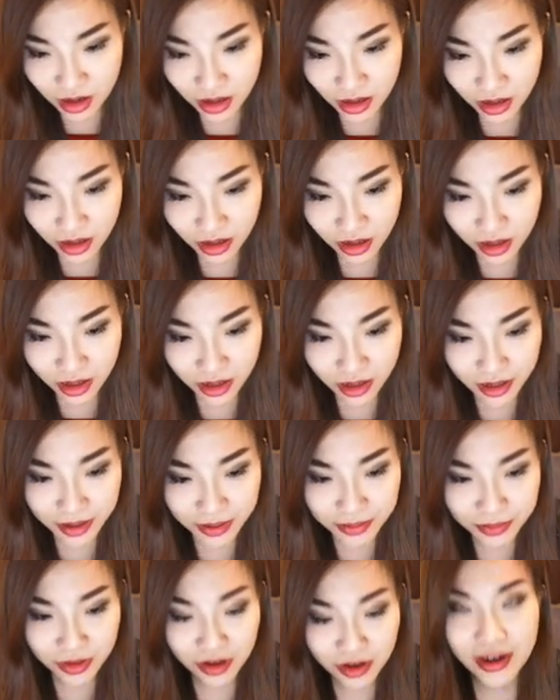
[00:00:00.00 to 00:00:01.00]

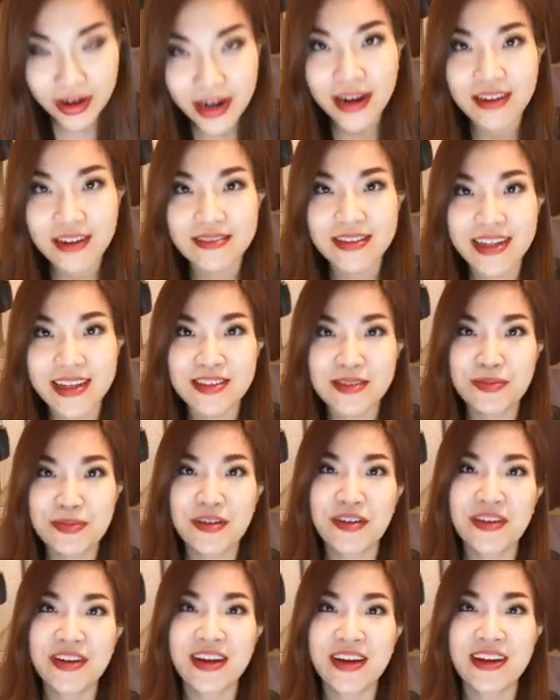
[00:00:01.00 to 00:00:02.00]
All right, that's
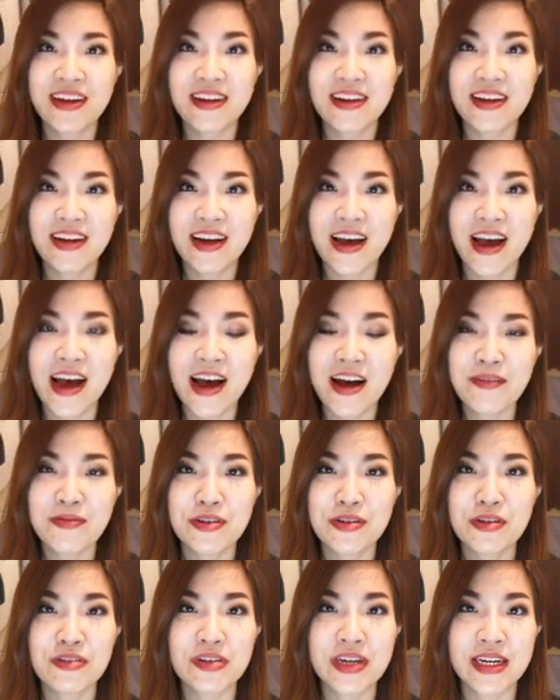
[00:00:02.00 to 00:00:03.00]
about it. Have
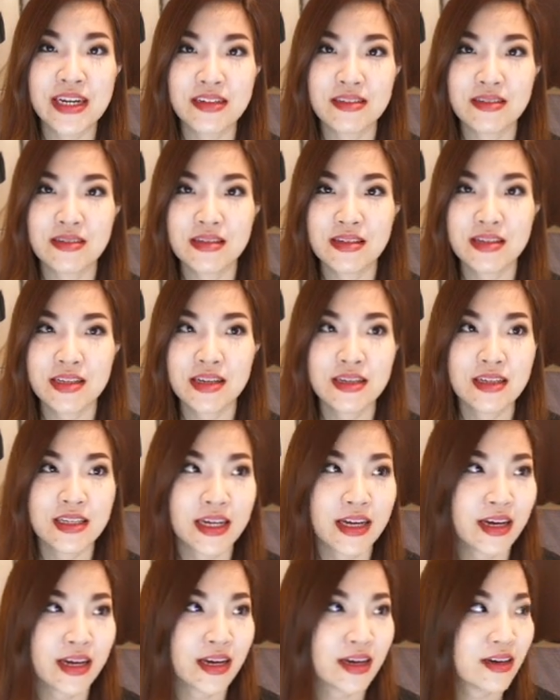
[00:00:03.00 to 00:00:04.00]
a great
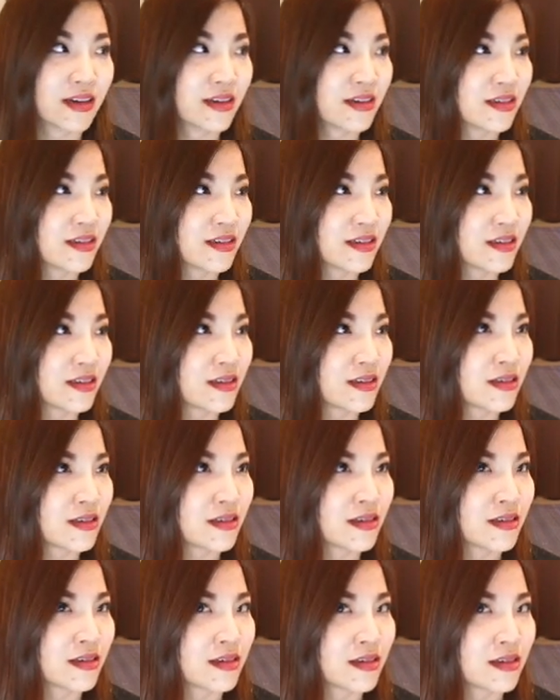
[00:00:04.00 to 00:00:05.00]
Sunday.
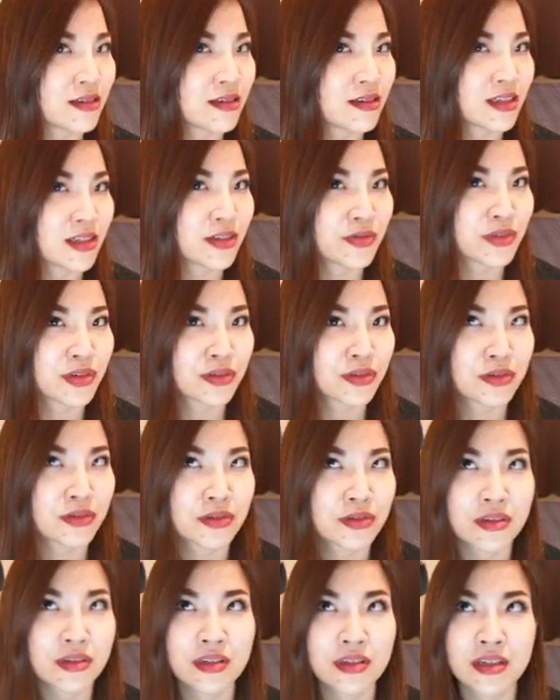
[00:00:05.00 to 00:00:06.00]
If
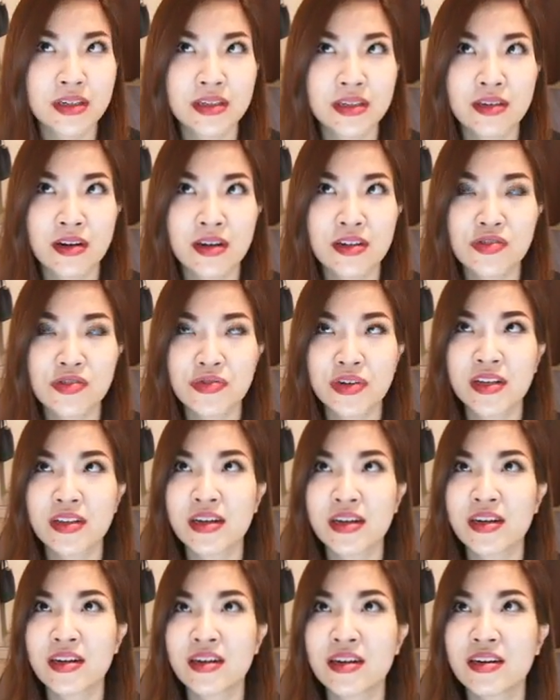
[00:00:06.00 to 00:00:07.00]
you're in
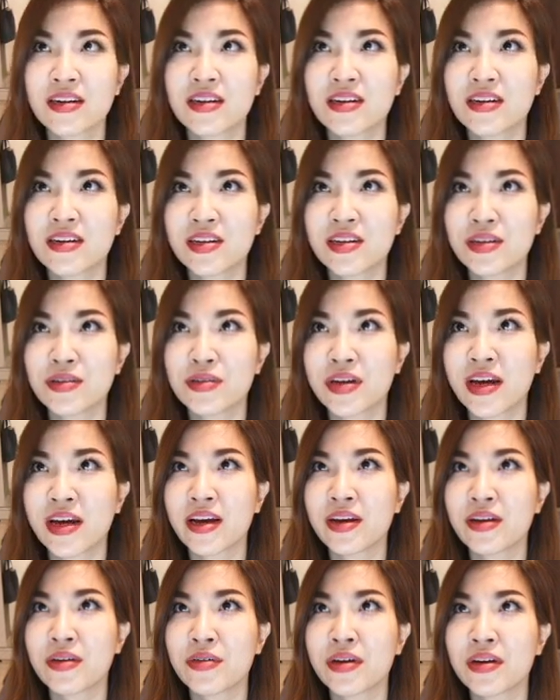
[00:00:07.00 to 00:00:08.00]
Australia,
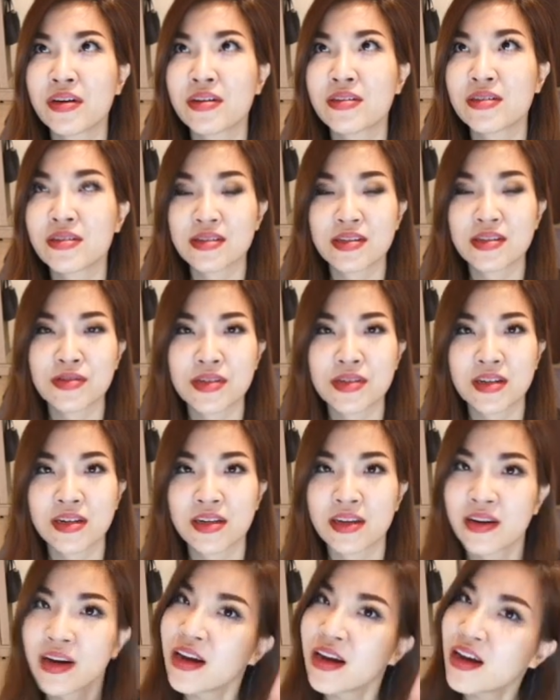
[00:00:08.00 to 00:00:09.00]
UK, US, it's still
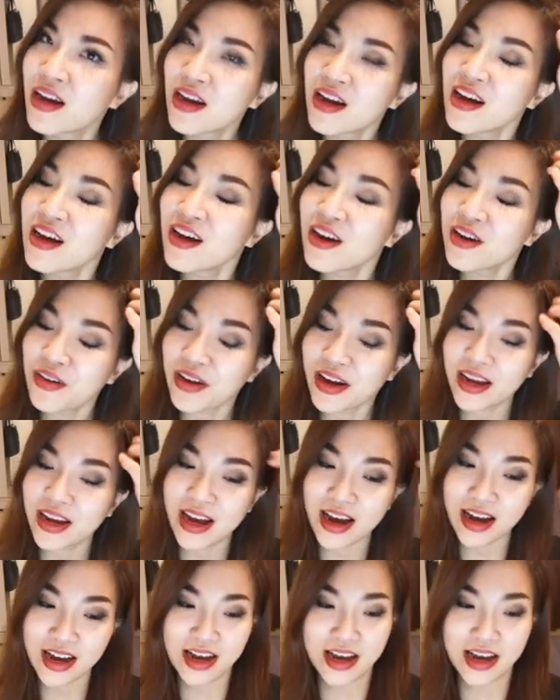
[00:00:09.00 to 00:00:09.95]
Sunday, right? Okay, yeah.